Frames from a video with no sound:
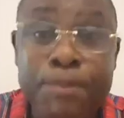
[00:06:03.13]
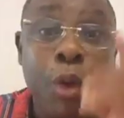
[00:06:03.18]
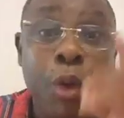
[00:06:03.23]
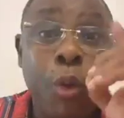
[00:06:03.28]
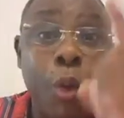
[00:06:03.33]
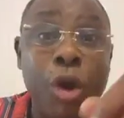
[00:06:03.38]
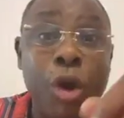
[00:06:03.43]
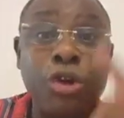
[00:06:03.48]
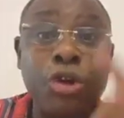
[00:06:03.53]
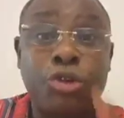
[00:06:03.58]

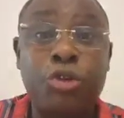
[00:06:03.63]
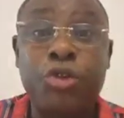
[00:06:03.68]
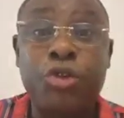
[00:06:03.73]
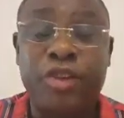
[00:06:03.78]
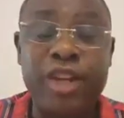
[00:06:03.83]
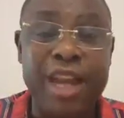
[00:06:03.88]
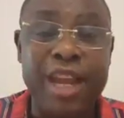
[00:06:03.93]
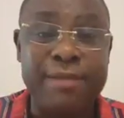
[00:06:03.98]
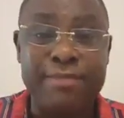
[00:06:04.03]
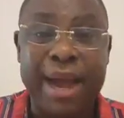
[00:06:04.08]
Once you
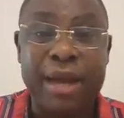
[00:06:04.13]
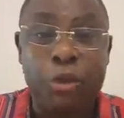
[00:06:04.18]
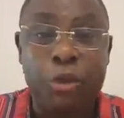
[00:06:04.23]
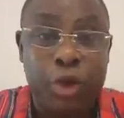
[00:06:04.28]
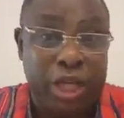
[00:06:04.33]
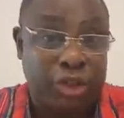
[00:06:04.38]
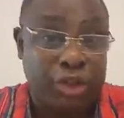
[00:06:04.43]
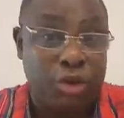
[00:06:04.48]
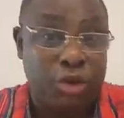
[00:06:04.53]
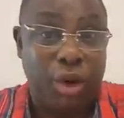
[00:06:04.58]
see a man who
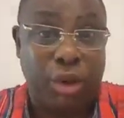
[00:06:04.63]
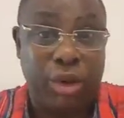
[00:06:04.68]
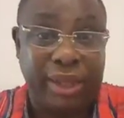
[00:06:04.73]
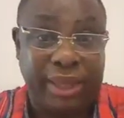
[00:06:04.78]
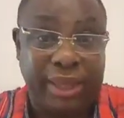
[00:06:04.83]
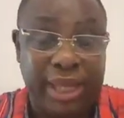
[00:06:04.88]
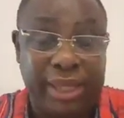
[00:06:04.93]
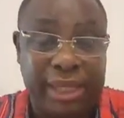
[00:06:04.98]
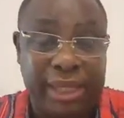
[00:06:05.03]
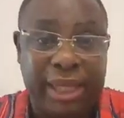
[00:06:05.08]
is not
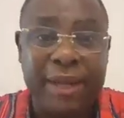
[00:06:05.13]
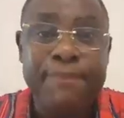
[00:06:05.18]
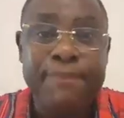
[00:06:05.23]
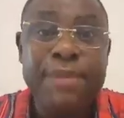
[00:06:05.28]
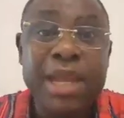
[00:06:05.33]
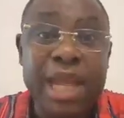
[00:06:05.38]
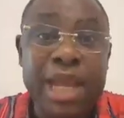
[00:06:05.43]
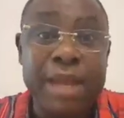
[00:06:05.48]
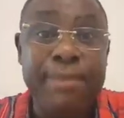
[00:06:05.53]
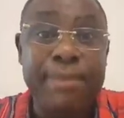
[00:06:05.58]
contented,
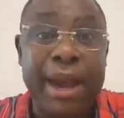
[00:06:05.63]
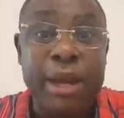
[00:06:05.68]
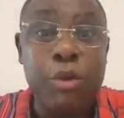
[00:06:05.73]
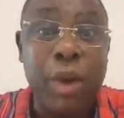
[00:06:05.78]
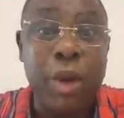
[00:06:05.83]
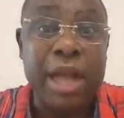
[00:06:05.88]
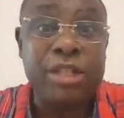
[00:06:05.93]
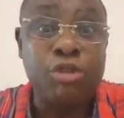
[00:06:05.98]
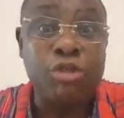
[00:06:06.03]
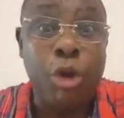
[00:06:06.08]
a man who
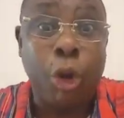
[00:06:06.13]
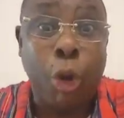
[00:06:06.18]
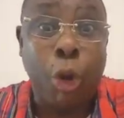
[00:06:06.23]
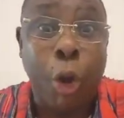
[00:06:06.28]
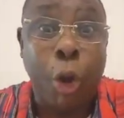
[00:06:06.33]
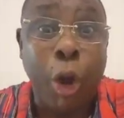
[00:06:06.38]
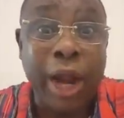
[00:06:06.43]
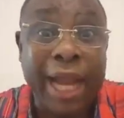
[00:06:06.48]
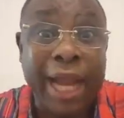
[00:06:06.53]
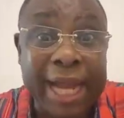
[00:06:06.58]
has not
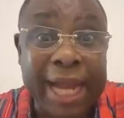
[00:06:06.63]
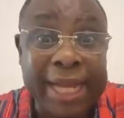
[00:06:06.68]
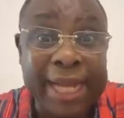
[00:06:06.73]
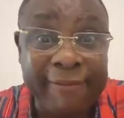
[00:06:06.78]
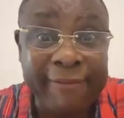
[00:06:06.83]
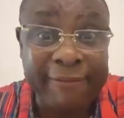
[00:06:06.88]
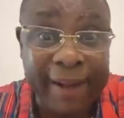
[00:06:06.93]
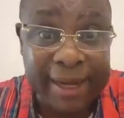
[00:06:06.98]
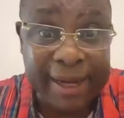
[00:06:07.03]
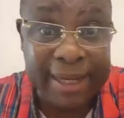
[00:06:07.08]
conquered
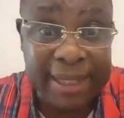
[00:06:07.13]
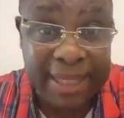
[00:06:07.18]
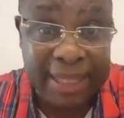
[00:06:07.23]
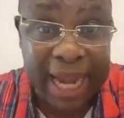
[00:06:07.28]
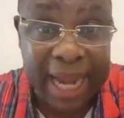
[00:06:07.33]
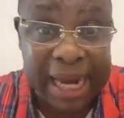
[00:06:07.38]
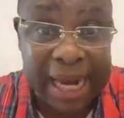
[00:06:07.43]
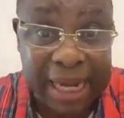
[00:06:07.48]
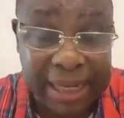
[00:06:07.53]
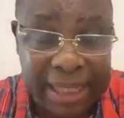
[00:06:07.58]
avarice
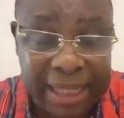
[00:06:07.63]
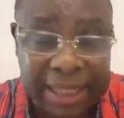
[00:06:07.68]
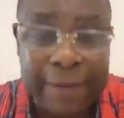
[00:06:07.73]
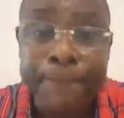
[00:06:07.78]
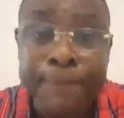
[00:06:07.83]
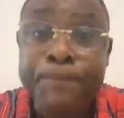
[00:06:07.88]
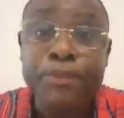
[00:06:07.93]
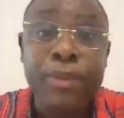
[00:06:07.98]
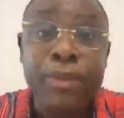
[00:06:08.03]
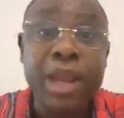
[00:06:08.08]
and greed,
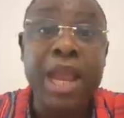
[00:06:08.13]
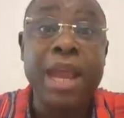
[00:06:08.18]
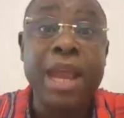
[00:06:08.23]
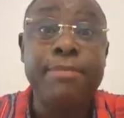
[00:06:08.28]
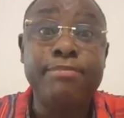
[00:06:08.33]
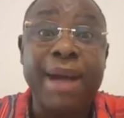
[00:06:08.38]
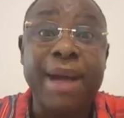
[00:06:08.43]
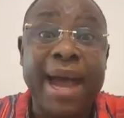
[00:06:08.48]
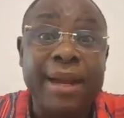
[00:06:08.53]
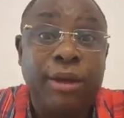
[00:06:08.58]
a
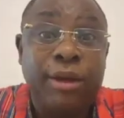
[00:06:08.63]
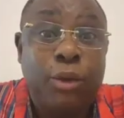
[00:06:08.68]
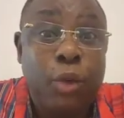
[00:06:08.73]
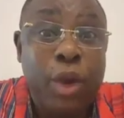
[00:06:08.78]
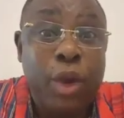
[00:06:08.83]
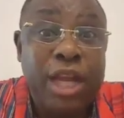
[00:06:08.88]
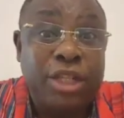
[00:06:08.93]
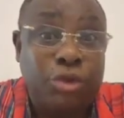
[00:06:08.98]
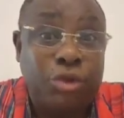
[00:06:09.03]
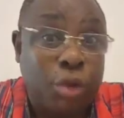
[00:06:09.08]
man who
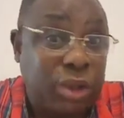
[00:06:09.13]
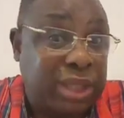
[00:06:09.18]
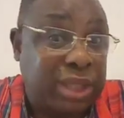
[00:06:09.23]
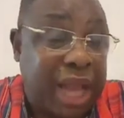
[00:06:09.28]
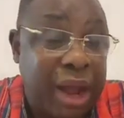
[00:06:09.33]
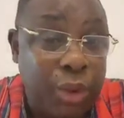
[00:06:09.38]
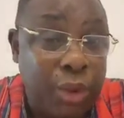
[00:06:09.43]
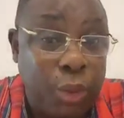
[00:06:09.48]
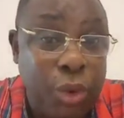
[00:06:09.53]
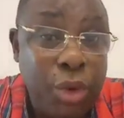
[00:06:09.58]
has not
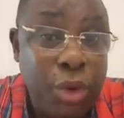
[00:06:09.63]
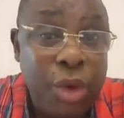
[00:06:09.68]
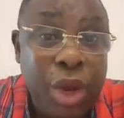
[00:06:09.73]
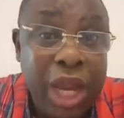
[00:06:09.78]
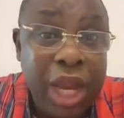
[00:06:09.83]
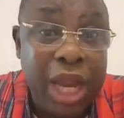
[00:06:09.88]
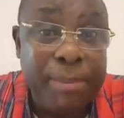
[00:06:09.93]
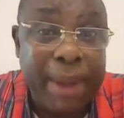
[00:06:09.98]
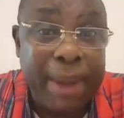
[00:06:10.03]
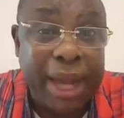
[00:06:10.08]

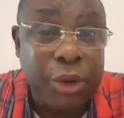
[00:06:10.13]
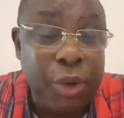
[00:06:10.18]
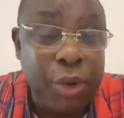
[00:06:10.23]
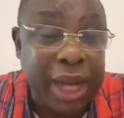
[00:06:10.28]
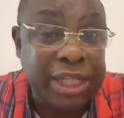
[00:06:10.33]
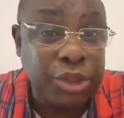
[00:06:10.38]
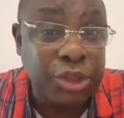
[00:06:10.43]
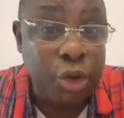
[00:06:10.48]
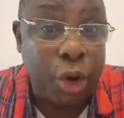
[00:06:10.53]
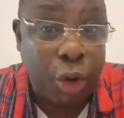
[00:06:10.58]

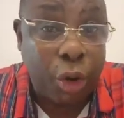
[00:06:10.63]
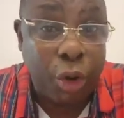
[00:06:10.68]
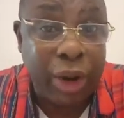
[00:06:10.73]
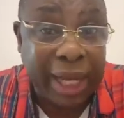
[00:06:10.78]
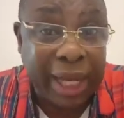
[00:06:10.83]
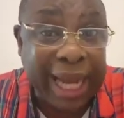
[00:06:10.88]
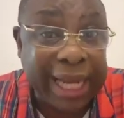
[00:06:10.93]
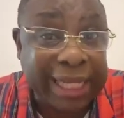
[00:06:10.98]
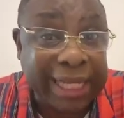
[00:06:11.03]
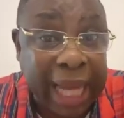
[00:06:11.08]

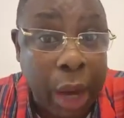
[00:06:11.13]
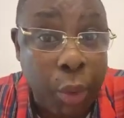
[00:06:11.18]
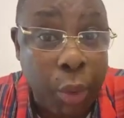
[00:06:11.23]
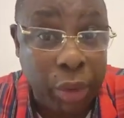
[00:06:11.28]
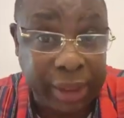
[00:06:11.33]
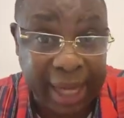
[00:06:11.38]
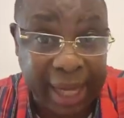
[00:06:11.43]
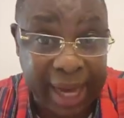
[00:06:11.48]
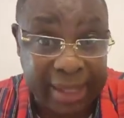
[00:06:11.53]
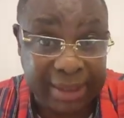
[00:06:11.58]
conquered
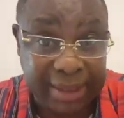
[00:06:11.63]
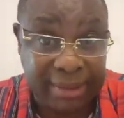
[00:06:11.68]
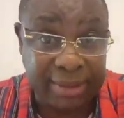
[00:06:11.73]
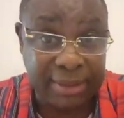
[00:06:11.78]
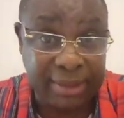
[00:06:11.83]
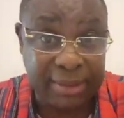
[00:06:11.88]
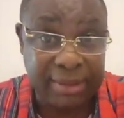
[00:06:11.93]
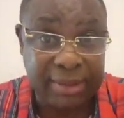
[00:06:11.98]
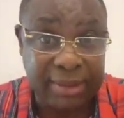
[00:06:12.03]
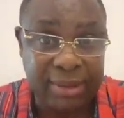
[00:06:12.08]

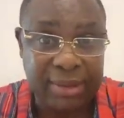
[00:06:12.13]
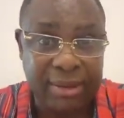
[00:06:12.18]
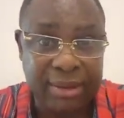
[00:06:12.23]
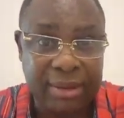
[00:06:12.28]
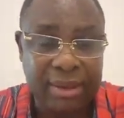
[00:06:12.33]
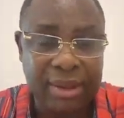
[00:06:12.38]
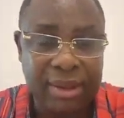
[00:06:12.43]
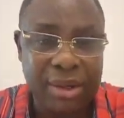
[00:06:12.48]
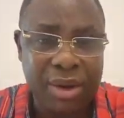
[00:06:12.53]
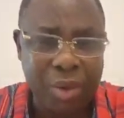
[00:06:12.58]
cowardice,
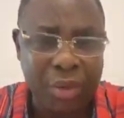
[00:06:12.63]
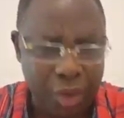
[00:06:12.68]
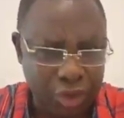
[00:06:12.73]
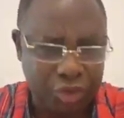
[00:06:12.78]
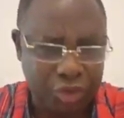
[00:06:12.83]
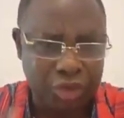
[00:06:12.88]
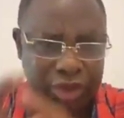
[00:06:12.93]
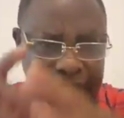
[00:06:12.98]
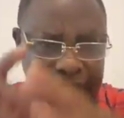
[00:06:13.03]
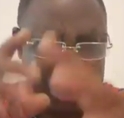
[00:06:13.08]

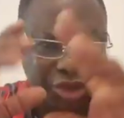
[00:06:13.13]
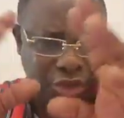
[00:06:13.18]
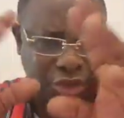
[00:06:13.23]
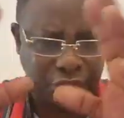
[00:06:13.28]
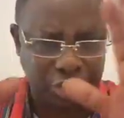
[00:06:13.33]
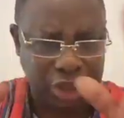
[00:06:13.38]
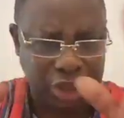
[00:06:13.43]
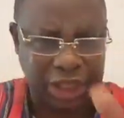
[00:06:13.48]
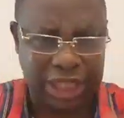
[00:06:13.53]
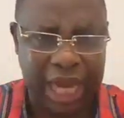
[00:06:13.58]
once you see
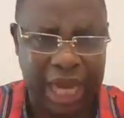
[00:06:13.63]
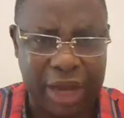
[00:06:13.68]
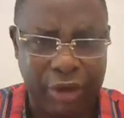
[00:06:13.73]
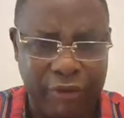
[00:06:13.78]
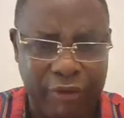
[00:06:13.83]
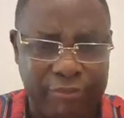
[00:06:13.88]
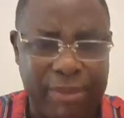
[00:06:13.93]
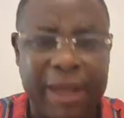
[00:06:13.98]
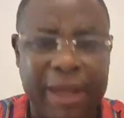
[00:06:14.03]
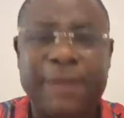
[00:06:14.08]
such kind
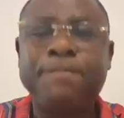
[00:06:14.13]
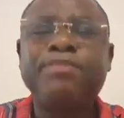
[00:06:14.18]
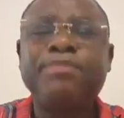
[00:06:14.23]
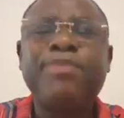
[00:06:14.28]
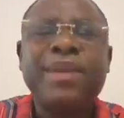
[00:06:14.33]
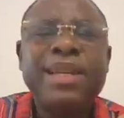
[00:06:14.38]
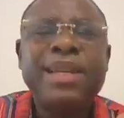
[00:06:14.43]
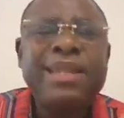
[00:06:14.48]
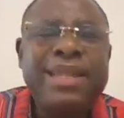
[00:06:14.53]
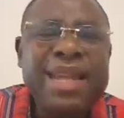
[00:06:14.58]
of men,
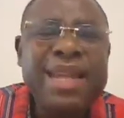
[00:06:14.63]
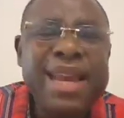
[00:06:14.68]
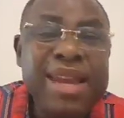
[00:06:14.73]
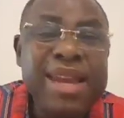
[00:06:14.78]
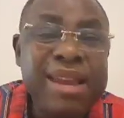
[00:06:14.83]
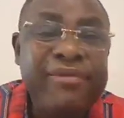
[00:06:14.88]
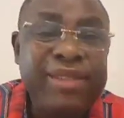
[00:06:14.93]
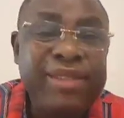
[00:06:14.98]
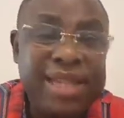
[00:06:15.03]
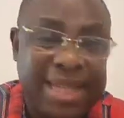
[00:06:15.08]
they
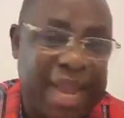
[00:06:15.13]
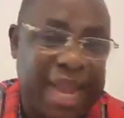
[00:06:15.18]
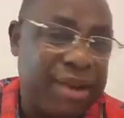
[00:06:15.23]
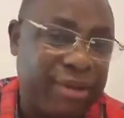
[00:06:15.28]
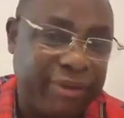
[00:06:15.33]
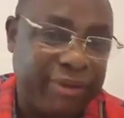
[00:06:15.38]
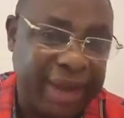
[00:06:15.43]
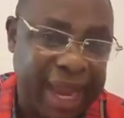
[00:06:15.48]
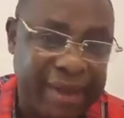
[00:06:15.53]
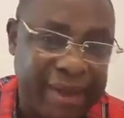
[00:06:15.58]
live this kind
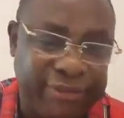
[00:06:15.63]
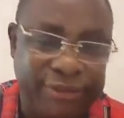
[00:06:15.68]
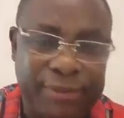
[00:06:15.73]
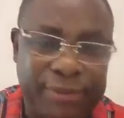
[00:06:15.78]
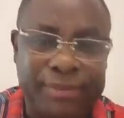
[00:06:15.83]
of life.